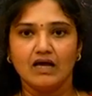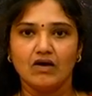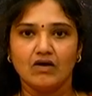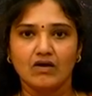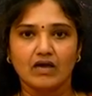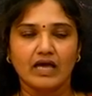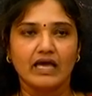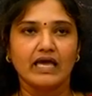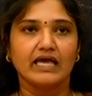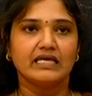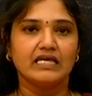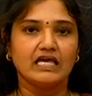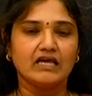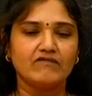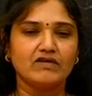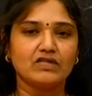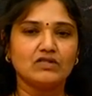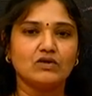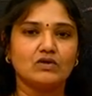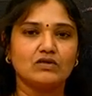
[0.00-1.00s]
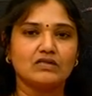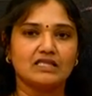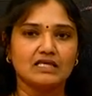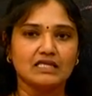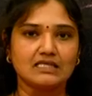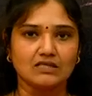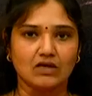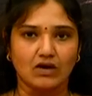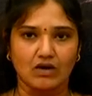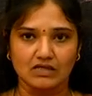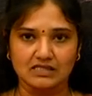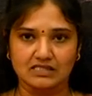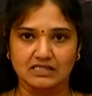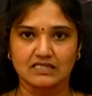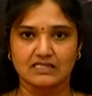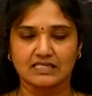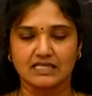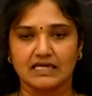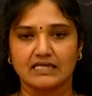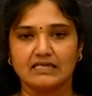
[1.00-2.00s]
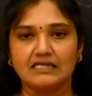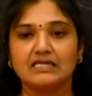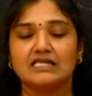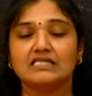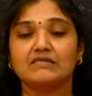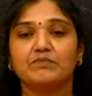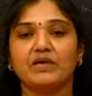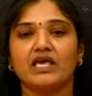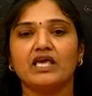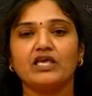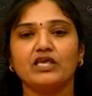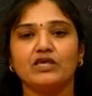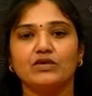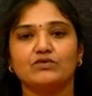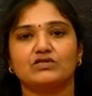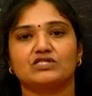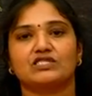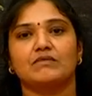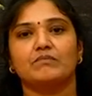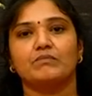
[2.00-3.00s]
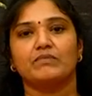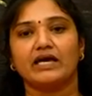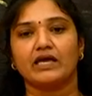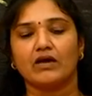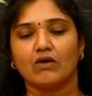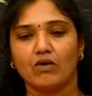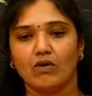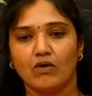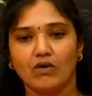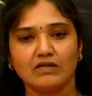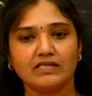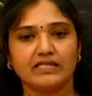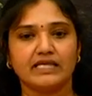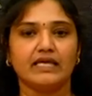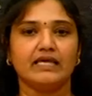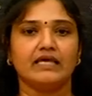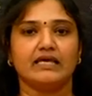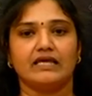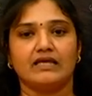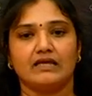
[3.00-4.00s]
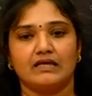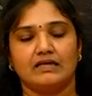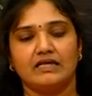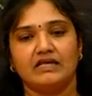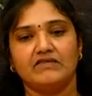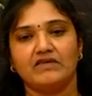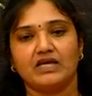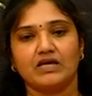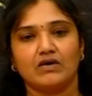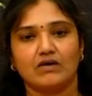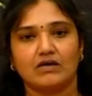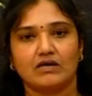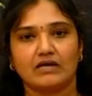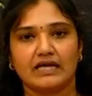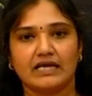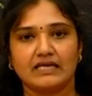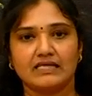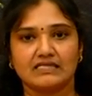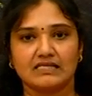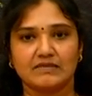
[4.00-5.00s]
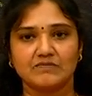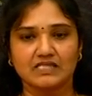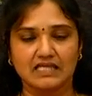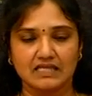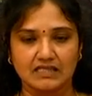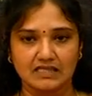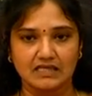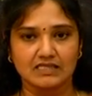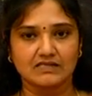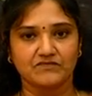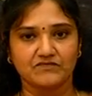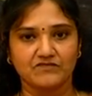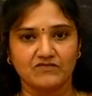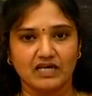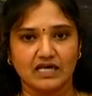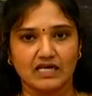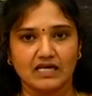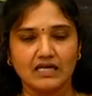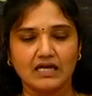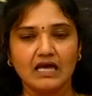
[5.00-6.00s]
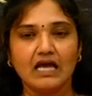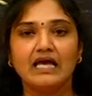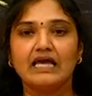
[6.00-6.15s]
Okay. Even though this oxygen is being used up by all the living organisms in this world,